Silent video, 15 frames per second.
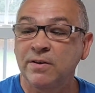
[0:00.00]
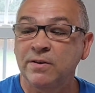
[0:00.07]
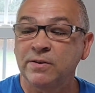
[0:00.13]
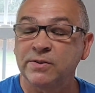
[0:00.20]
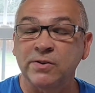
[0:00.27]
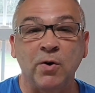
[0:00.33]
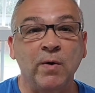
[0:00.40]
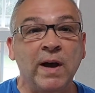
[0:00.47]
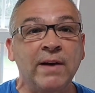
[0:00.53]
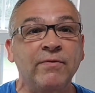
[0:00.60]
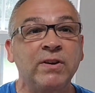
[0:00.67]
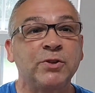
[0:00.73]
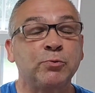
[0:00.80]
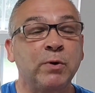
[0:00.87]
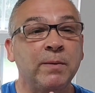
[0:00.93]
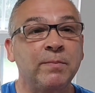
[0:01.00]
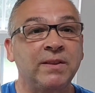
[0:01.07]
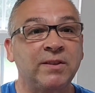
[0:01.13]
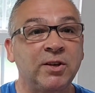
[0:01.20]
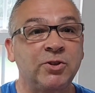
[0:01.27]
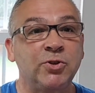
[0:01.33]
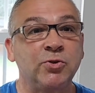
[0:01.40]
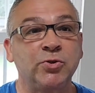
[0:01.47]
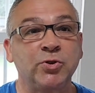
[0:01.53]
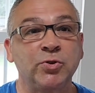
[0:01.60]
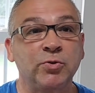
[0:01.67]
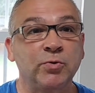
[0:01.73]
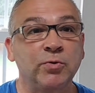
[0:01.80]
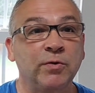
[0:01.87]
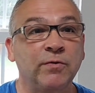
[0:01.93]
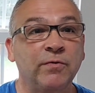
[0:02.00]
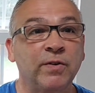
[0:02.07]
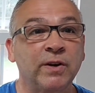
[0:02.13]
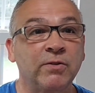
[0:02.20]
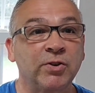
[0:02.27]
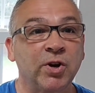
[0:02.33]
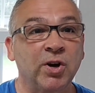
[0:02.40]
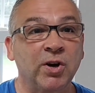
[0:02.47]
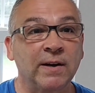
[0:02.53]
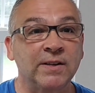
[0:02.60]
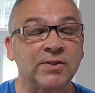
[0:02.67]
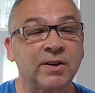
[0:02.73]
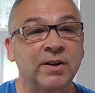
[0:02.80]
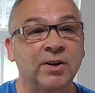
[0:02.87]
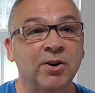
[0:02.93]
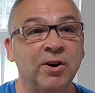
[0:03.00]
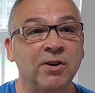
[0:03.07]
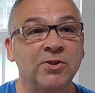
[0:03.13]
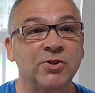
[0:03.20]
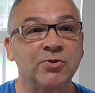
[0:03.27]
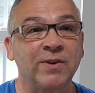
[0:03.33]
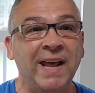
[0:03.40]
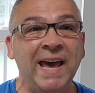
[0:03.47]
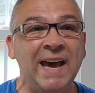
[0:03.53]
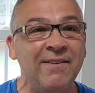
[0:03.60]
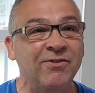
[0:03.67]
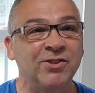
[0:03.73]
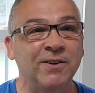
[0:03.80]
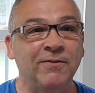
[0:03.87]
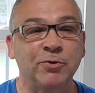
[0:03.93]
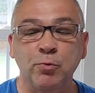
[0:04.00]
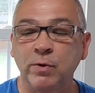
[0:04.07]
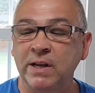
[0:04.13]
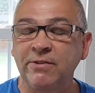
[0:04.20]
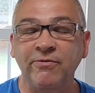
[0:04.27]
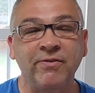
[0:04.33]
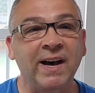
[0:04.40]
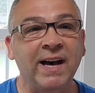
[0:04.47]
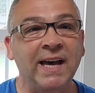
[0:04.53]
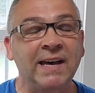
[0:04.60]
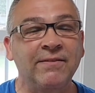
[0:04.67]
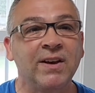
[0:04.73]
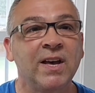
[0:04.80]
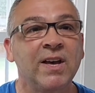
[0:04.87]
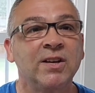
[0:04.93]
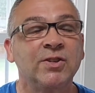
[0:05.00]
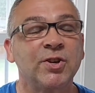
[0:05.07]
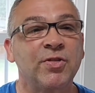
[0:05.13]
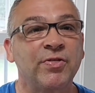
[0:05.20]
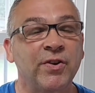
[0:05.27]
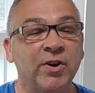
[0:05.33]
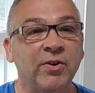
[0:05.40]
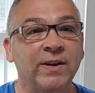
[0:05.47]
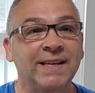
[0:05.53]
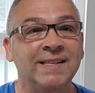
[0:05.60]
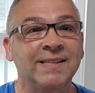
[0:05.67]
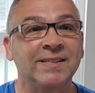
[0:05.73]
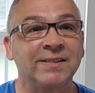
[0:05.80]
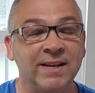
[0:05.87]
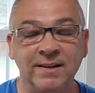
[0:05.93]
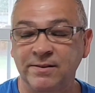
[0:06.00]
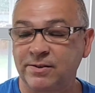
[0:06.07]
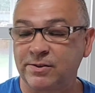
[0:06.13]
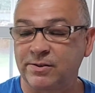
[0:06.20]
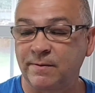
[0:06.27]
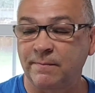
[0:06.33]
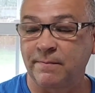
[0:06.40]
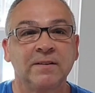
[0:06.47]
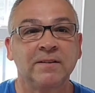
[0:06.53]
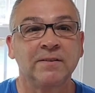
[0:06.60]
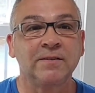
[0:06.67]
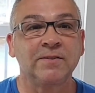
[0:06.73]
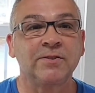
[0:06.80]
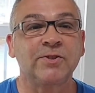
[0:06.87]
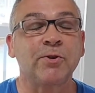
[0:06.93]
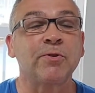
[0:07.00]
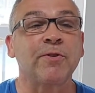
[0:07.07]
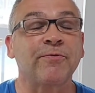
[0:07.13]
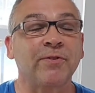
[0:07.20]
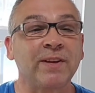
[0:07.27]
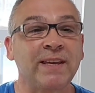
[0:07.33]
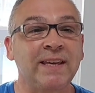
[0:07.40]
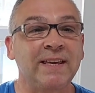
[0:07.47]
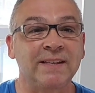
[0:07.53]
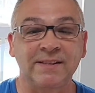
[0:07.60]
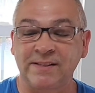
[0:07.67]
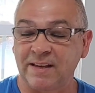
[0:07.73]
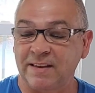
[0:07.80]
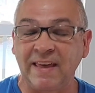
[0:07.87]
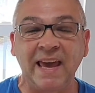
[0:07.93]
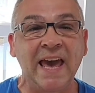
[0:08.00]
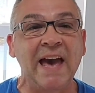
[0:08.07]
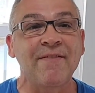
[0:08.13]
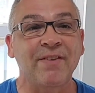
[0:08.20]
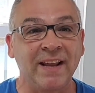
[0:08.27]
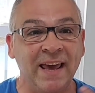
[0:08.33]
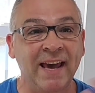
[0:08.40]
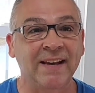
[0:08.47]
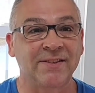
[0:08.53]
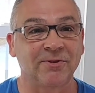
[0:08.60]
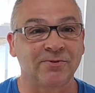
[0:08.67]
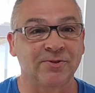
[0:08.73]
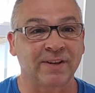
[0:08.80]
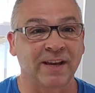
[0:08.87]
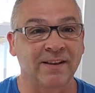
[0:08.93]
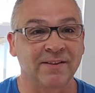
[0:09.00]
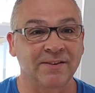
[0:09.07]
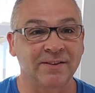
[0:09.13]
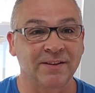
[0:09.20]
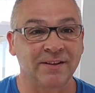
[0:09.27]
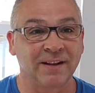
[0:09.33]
So every treatment that you do for your dog, it's going to cost you an average of 25 to 30 cents. So the fleas, they have an exoskeleton.